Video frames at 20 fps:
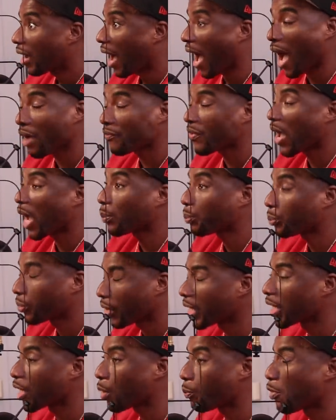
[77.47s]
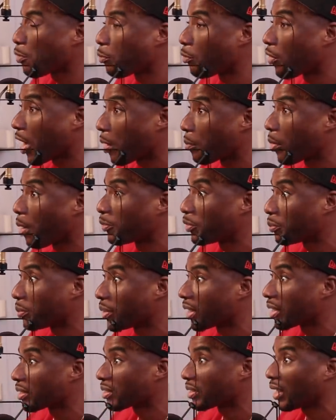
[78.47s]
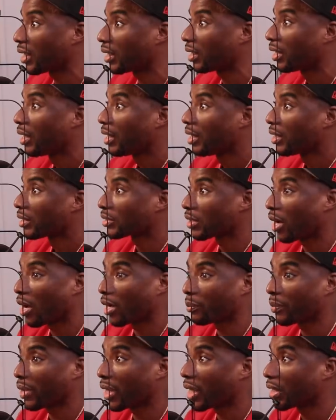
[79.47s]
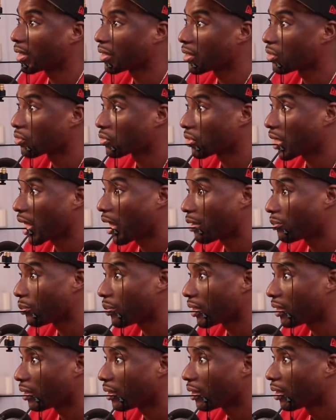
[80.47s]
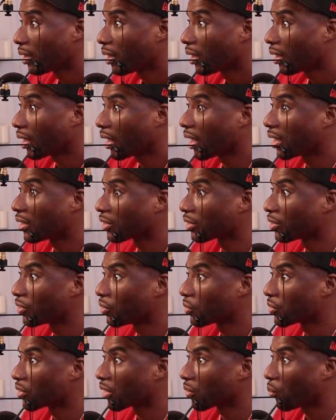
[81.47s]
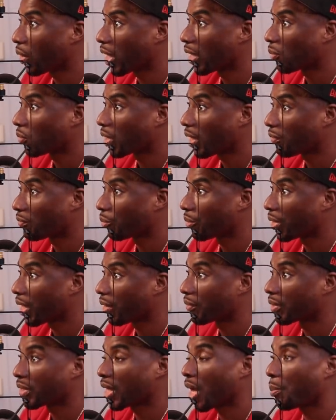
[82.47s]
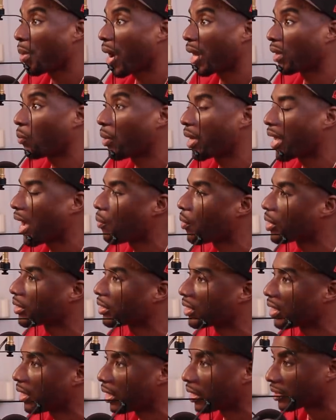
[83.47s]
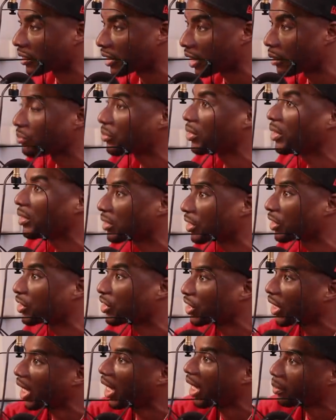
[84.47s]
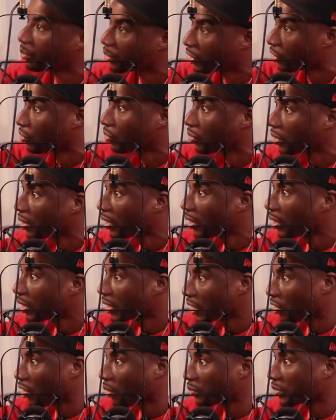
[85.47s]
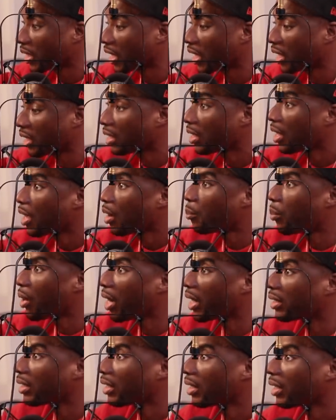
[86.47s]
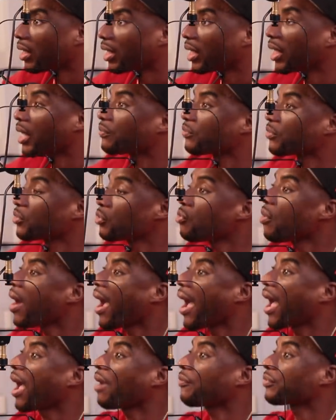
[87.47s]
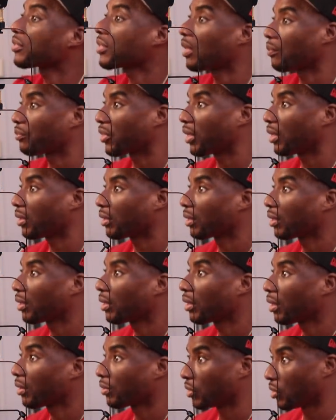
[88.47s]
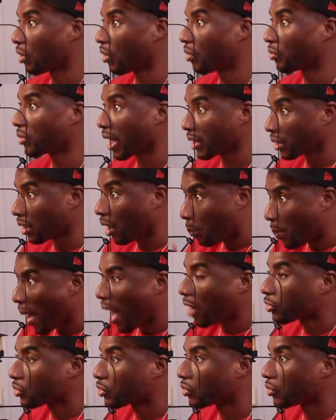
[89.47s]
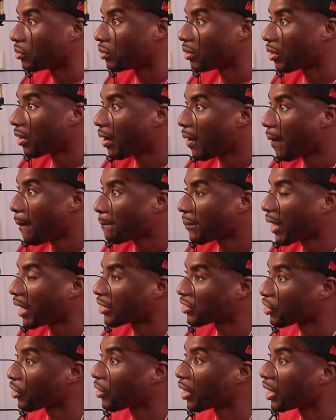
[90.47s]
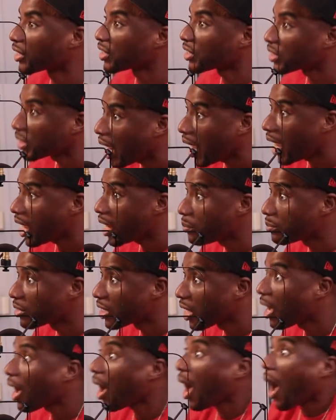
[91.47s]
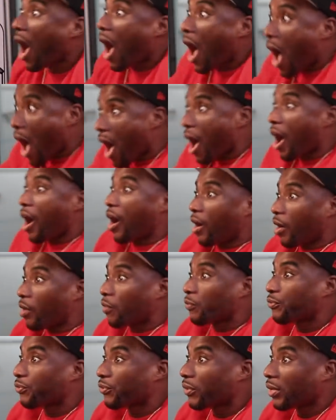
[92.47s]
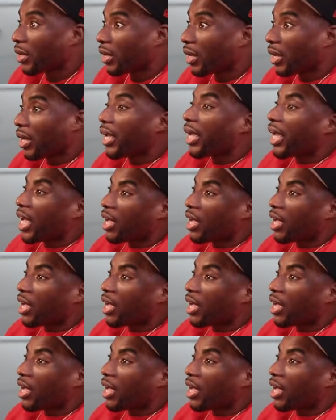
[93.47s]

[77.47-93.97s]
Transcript: I've had plenty of people come up to me and say, Charlamagne, you shamed me into losing weight, whatever, whatever. Now, by the way, I wasn't attempting to shame you. Mm-hmm. You know what I'm saying? But if you have something, you know, that's about you that you're ashamed of, mm.